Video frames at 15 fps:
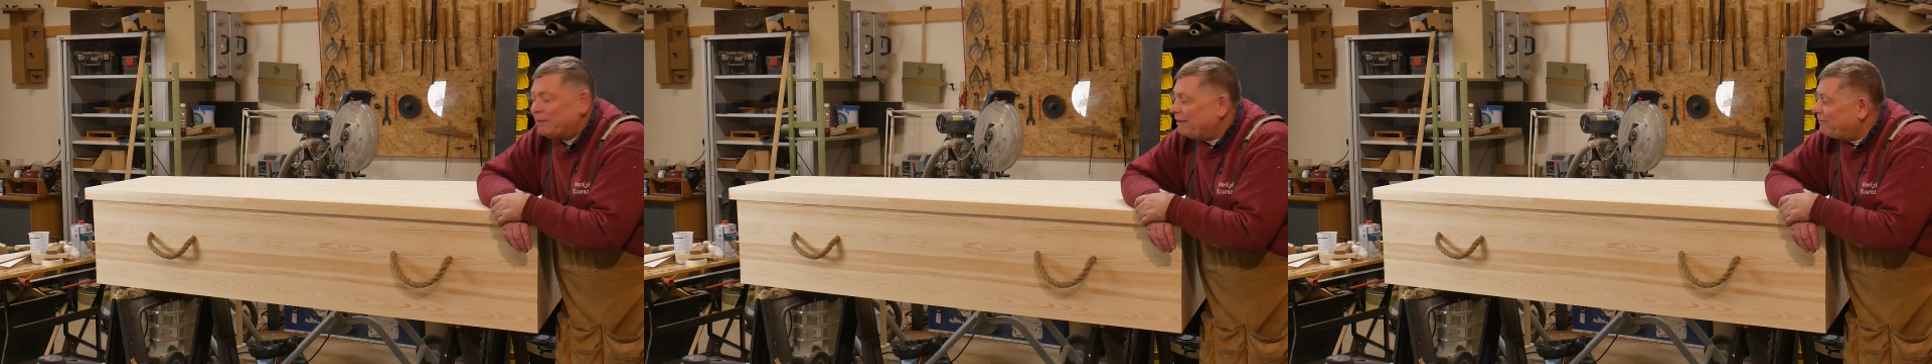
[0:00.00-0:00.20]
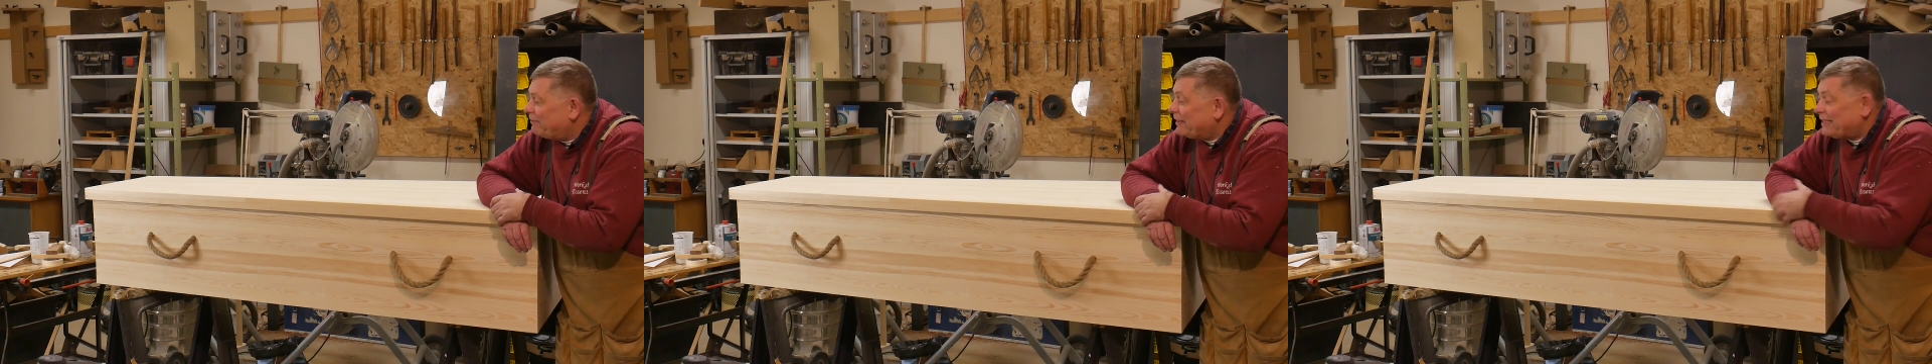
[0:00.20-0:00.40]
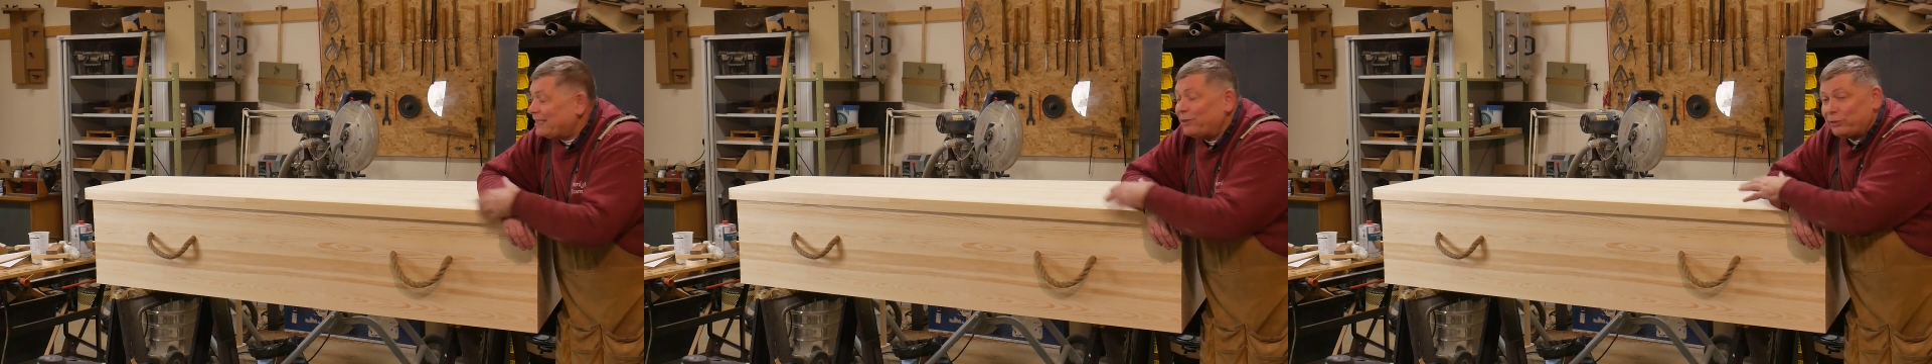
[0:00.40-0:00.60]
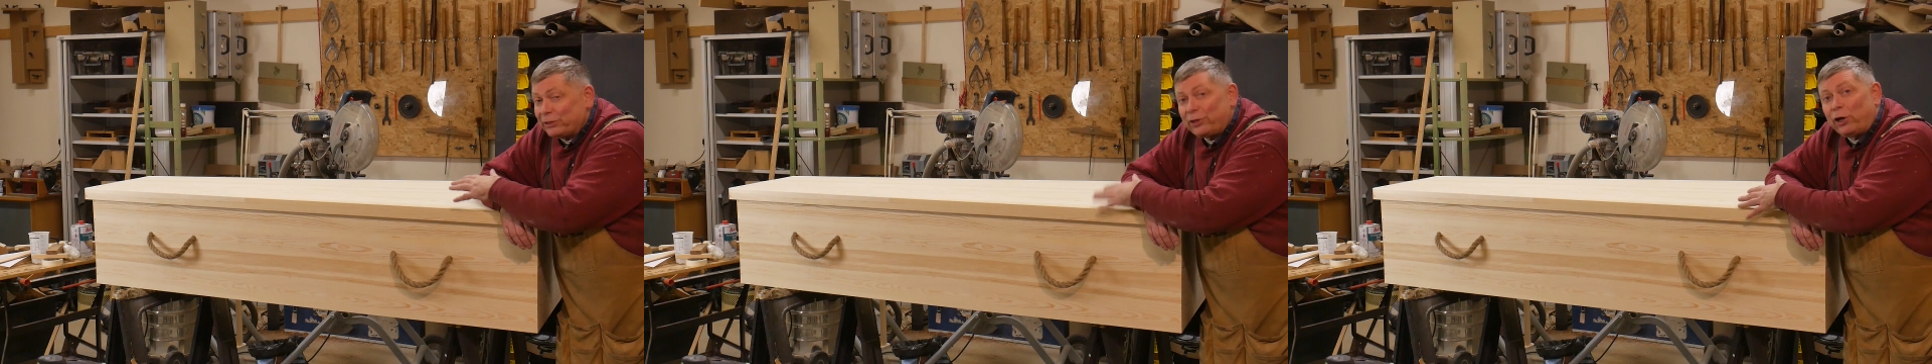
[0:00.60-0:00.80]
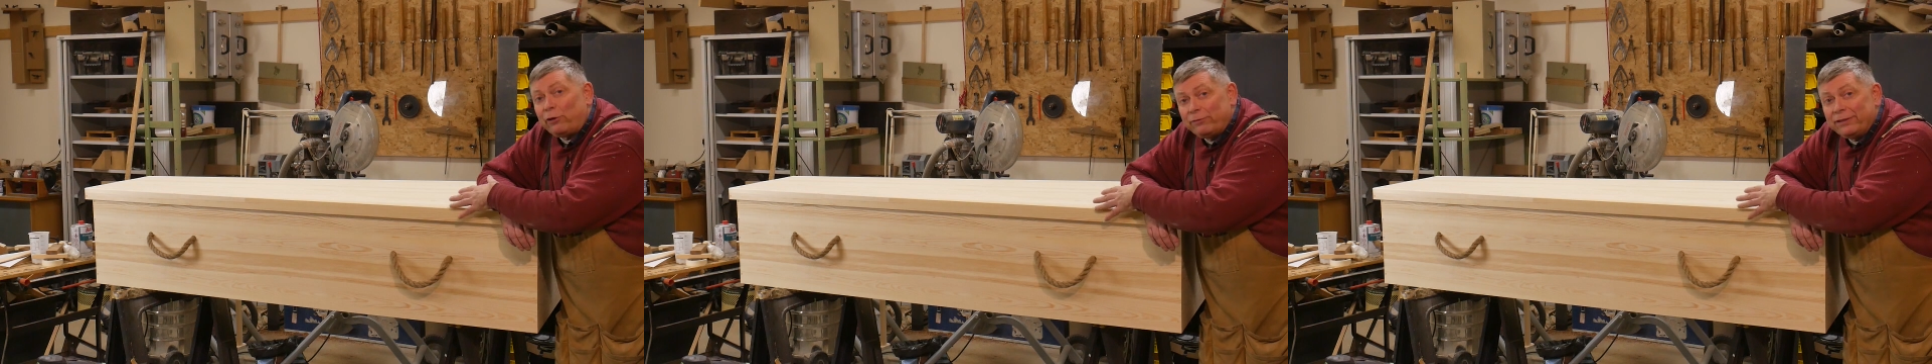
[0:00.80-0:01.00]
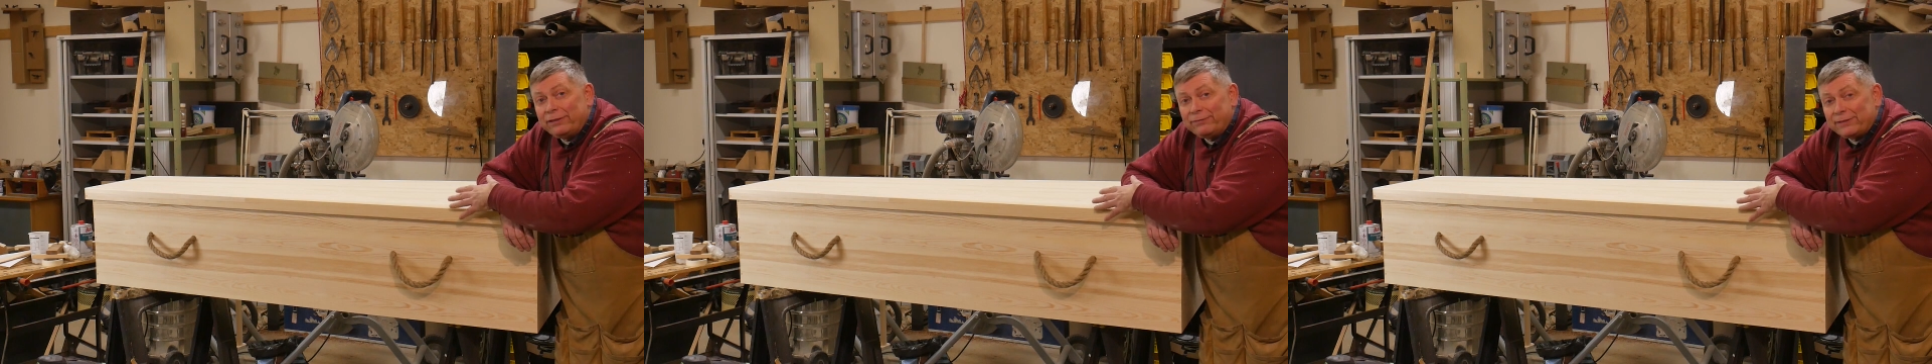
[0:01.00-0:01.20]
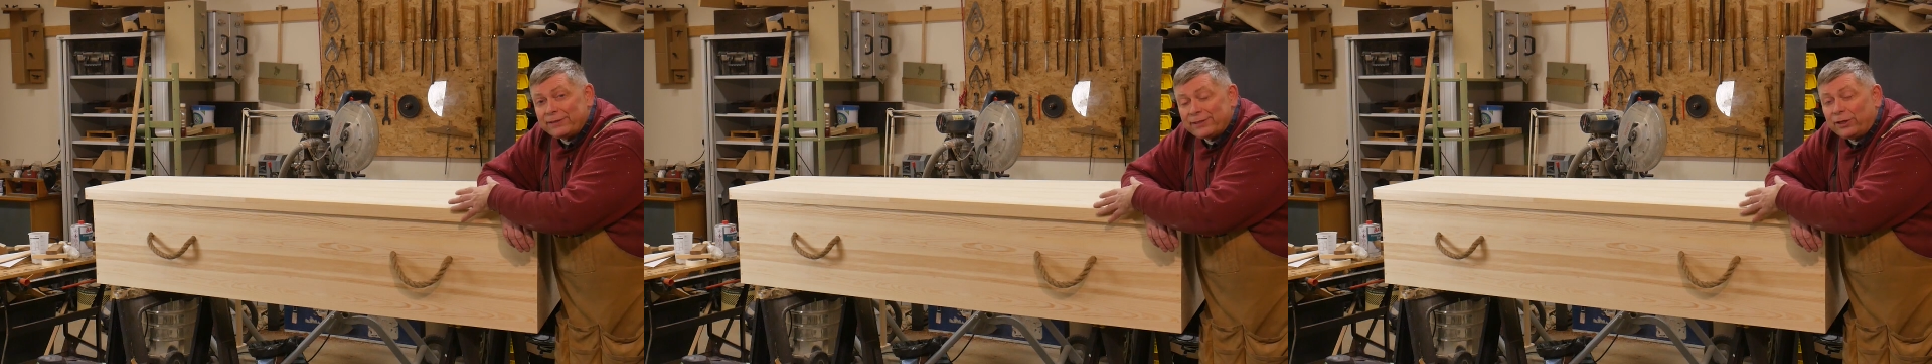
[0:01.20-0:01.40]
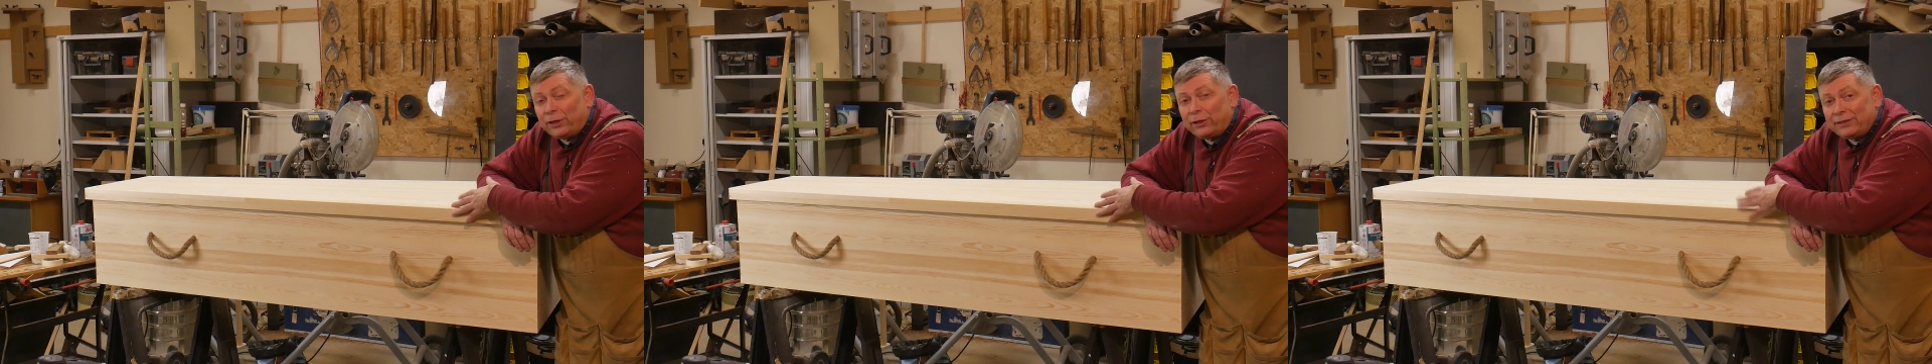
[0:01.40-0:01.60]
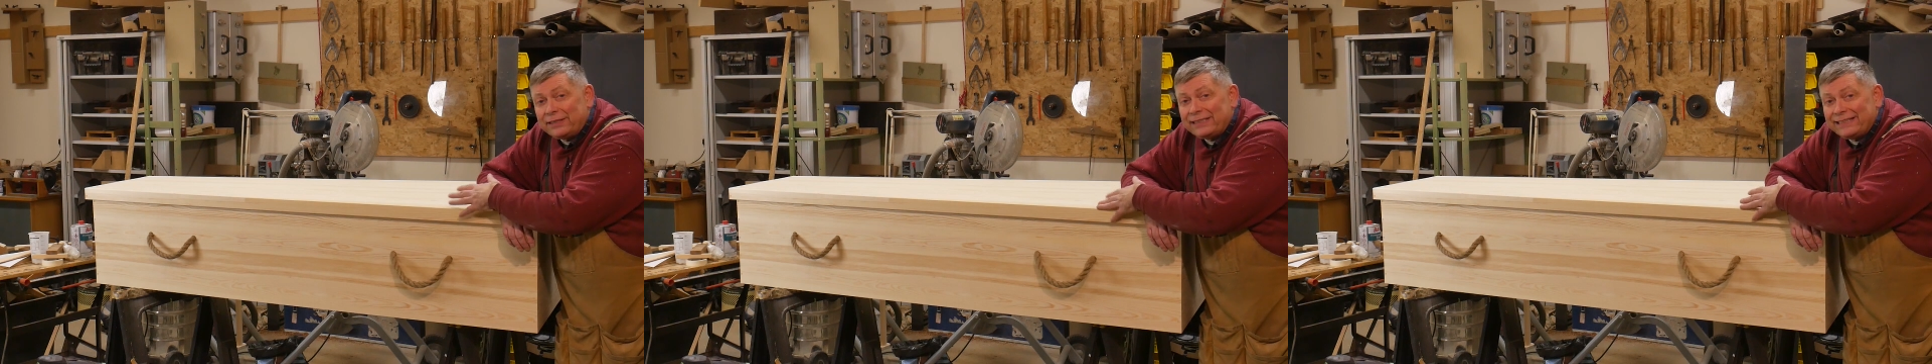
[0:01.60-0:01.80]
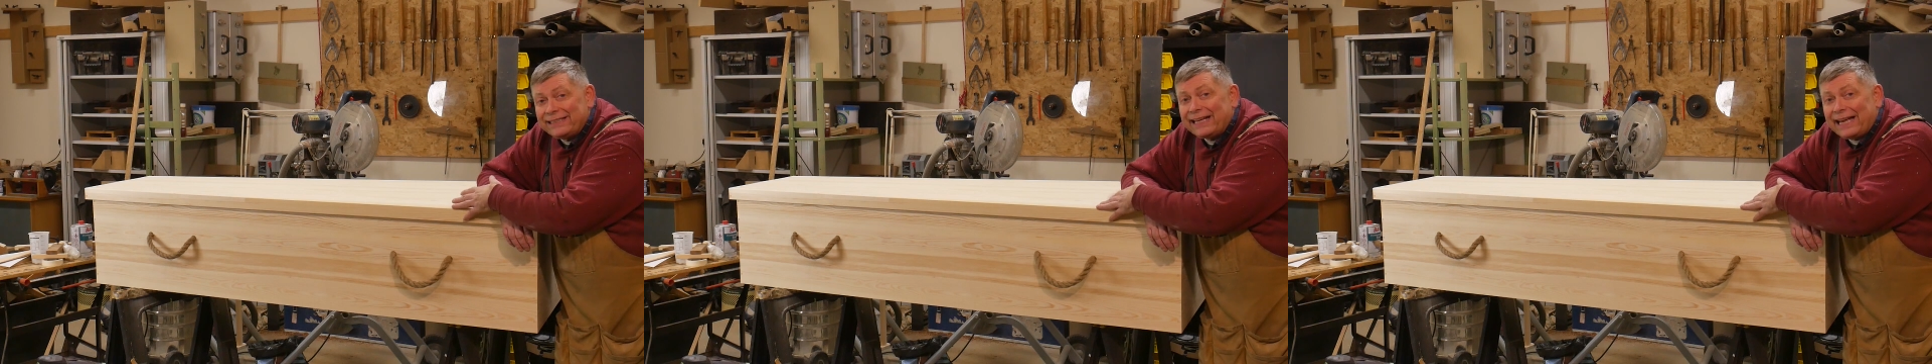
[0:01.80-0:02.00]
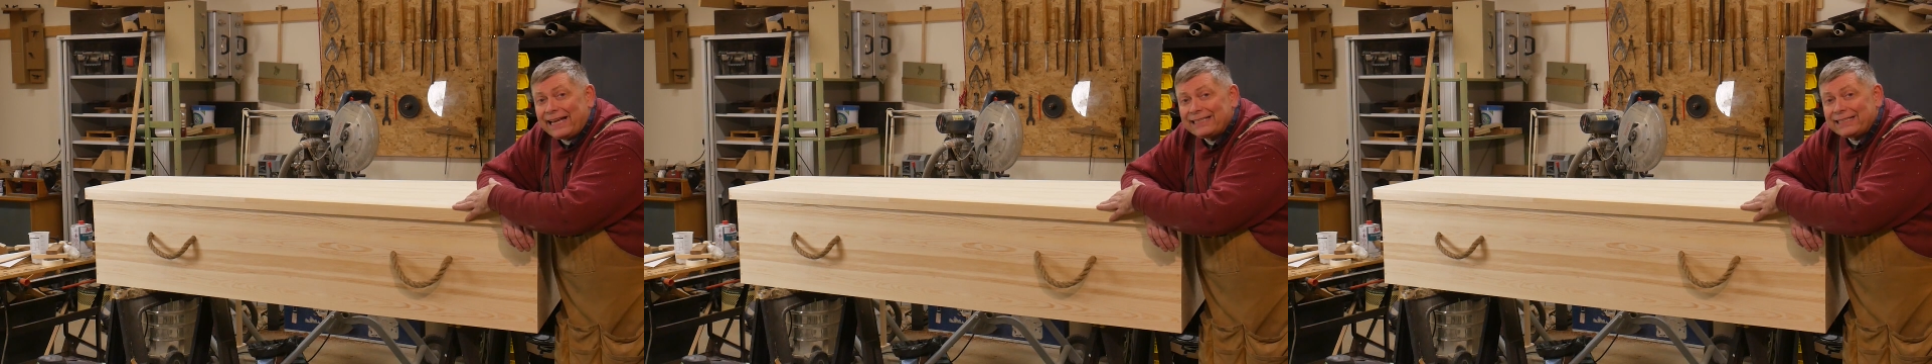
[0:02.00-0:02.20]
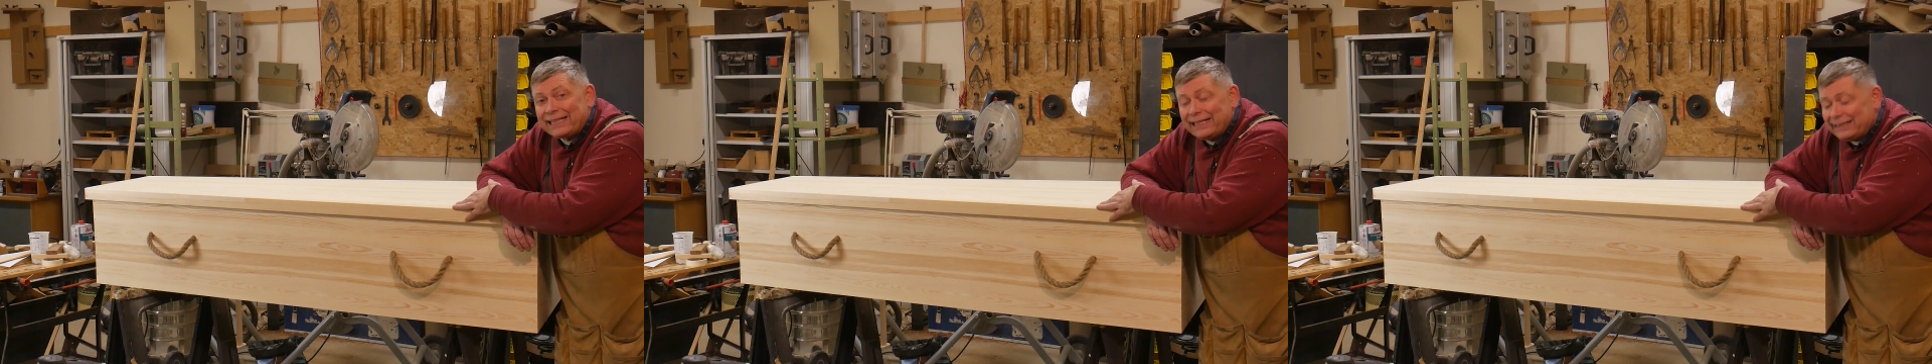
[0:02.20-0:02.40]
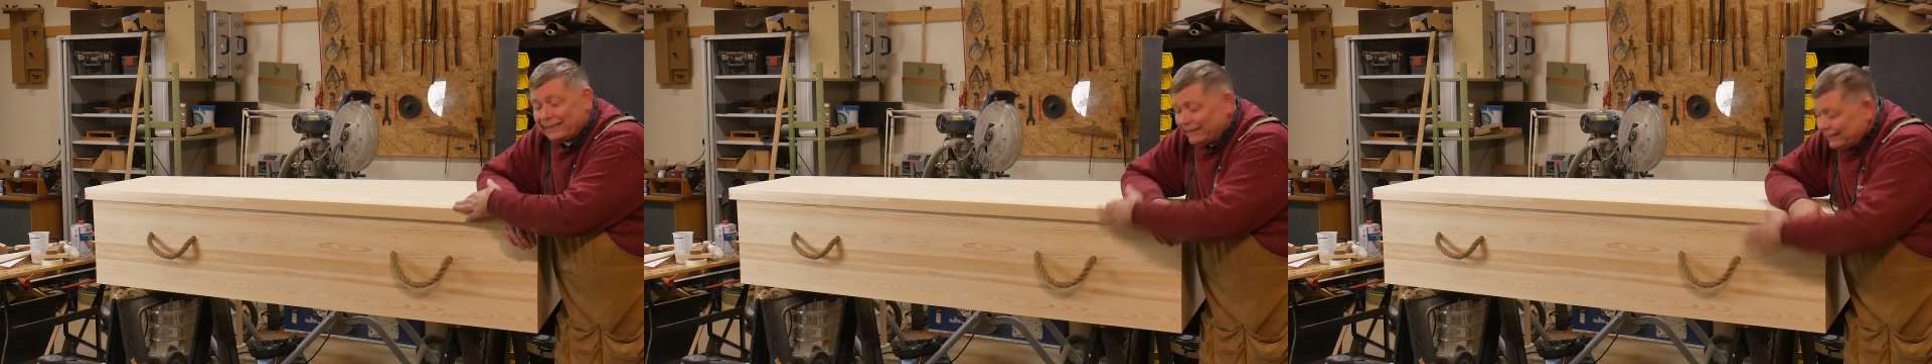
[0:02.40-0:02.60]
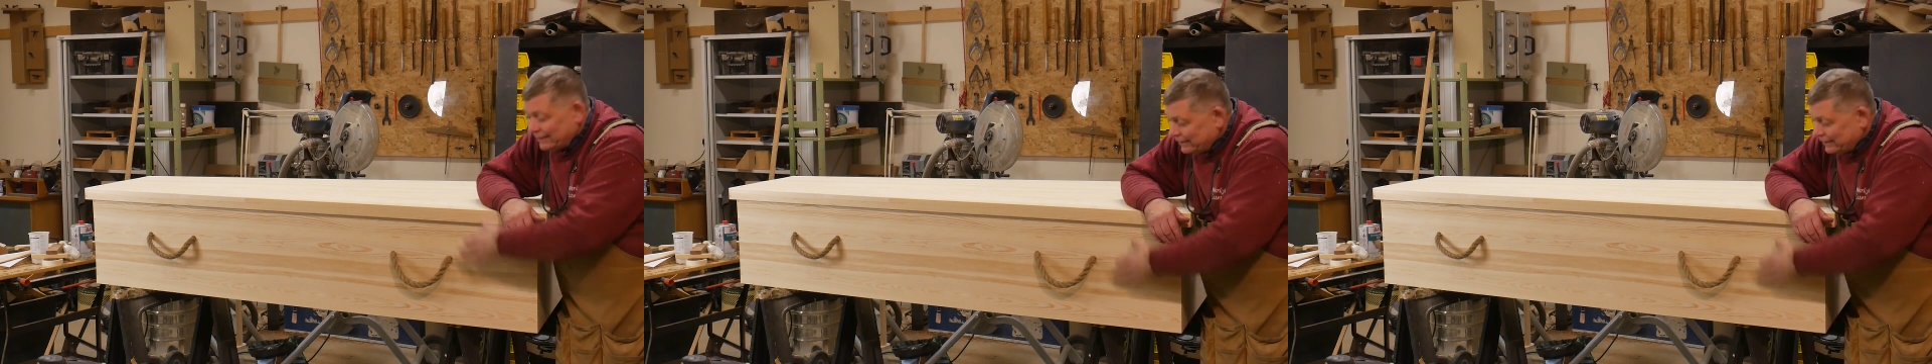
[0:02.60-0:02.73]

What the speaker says: This is not a coffin for a start, this is a casket.